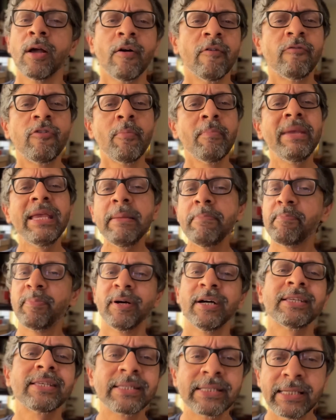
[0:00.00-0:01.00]
for me
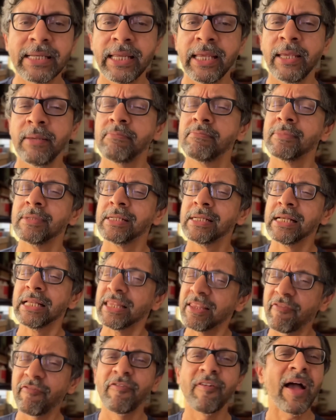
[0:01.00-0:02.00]
personally,
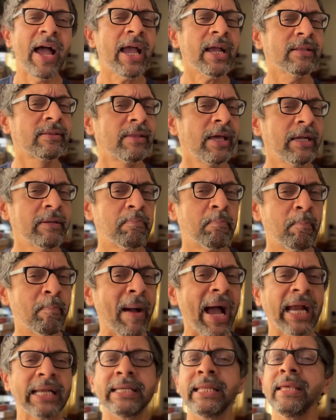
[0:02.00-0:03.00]
the fact that
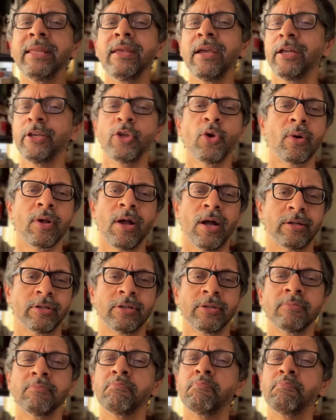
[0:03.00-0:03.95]
bacteria in your gut,